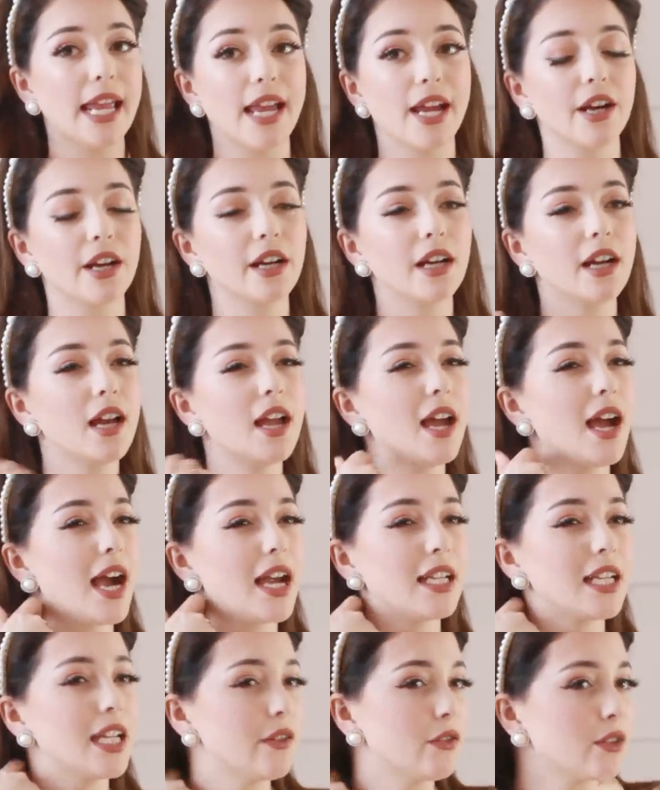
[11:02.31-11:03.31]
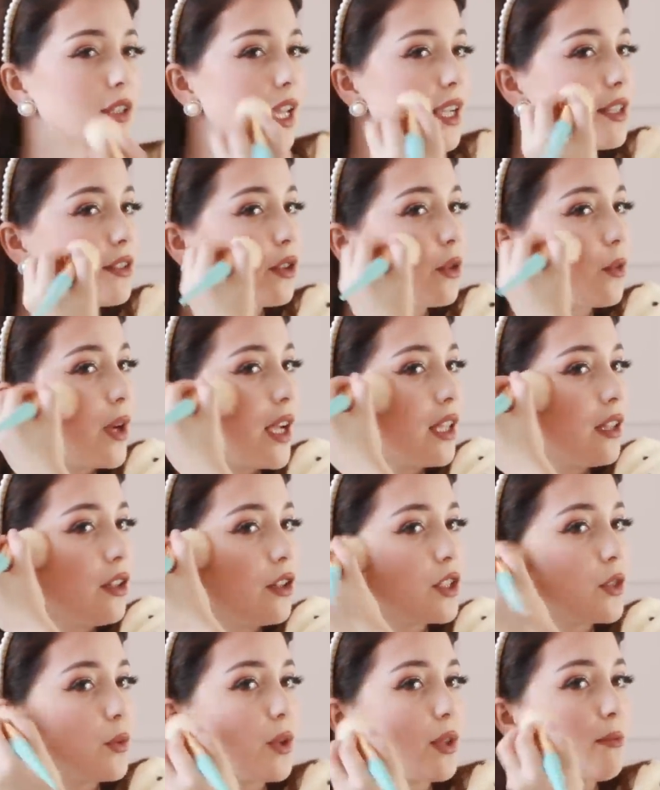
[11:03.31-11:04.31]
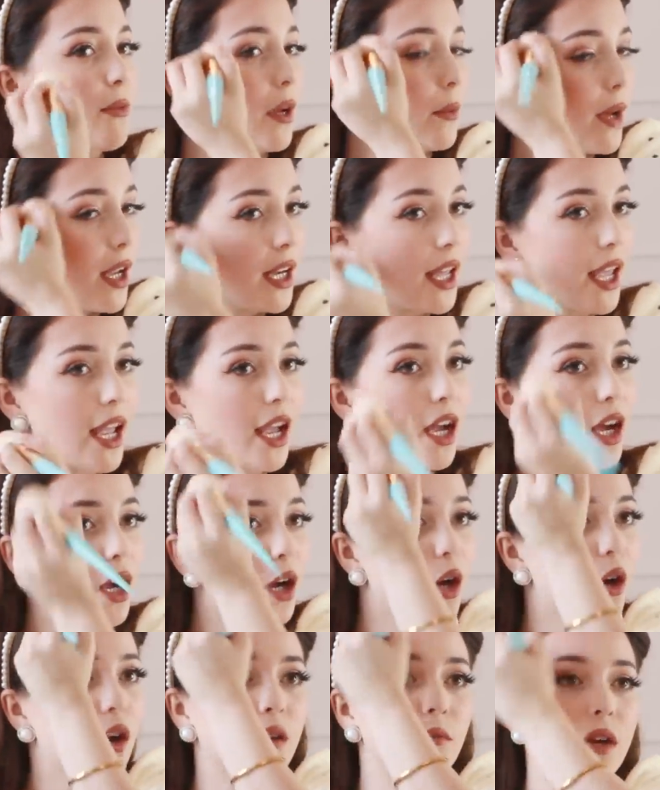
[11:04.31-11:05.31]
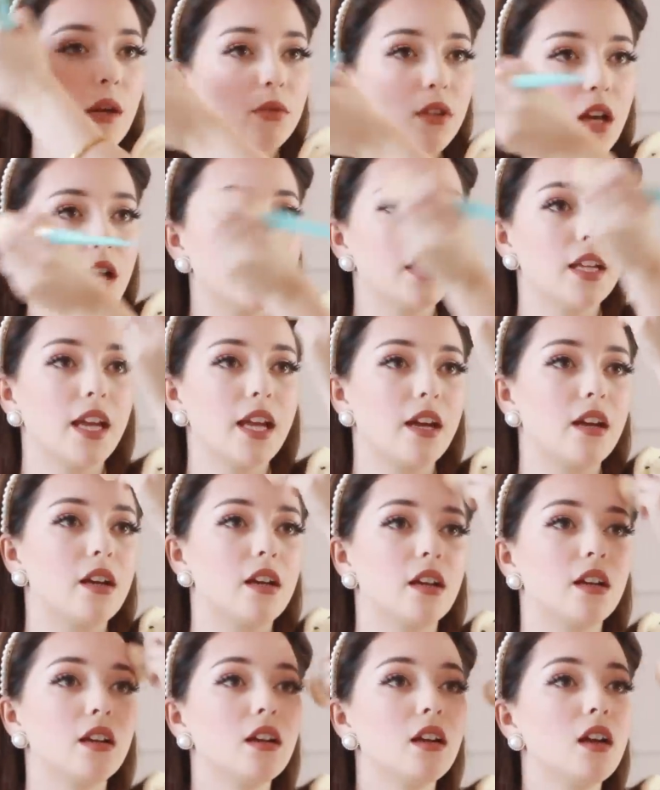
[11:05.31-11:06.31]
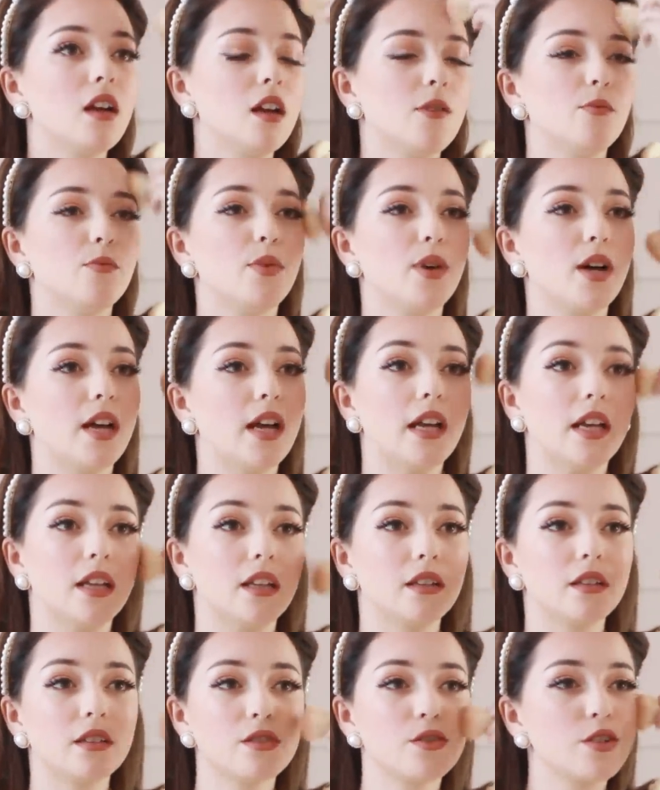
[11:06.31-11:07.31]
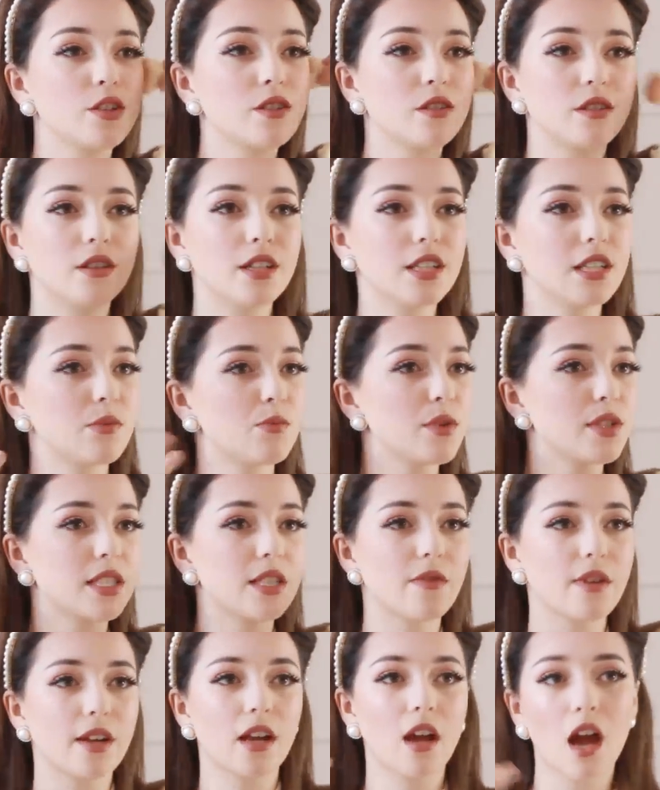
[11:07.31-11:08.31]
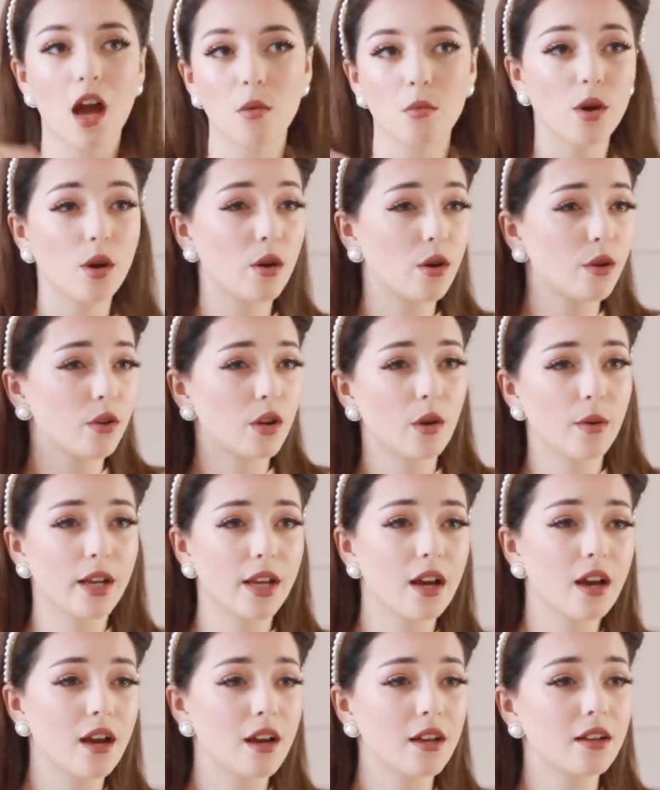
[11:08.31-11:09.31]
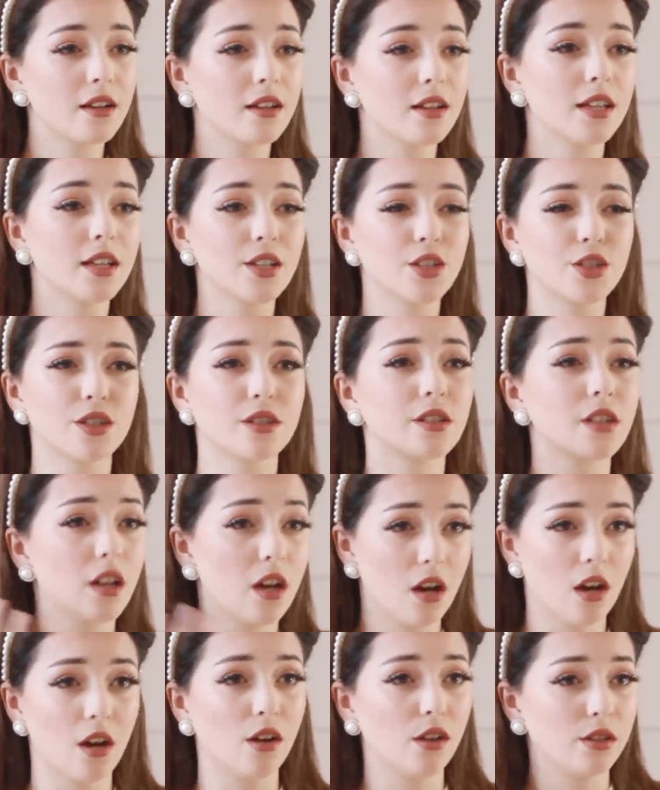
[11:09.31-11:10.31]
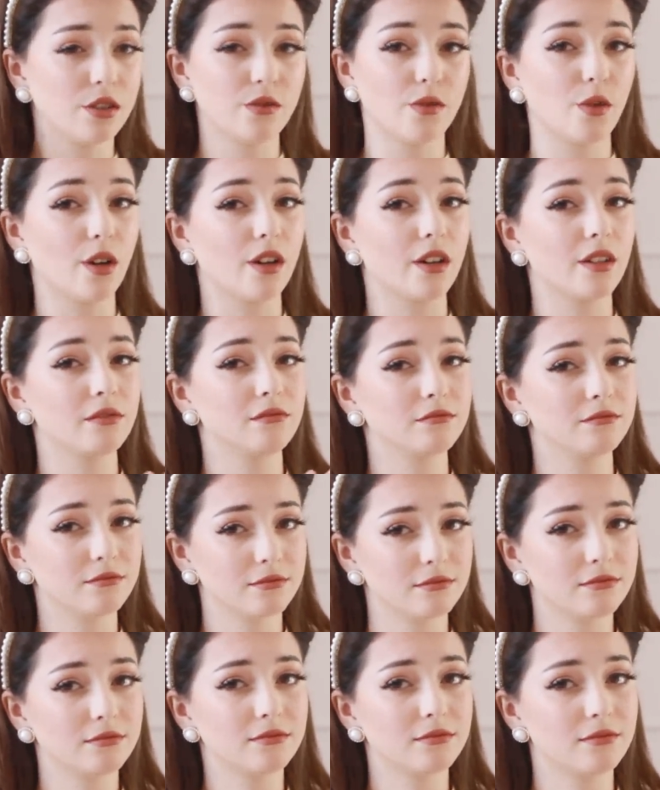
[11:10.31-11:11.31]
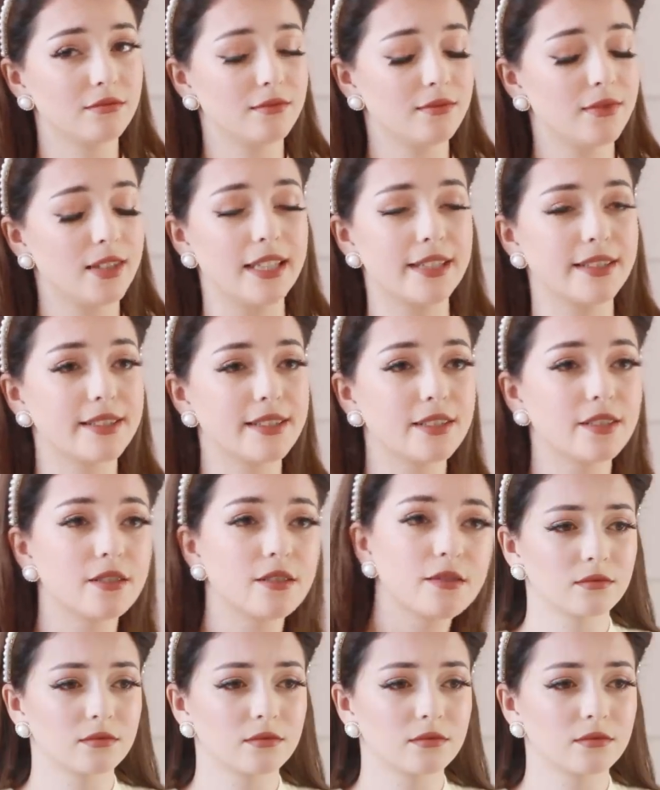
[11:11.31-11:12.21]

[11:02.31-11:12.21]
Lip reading: hair. I never liked the way it looked with my red hair or my blonde hair, but just this specific combo going on just calls for this.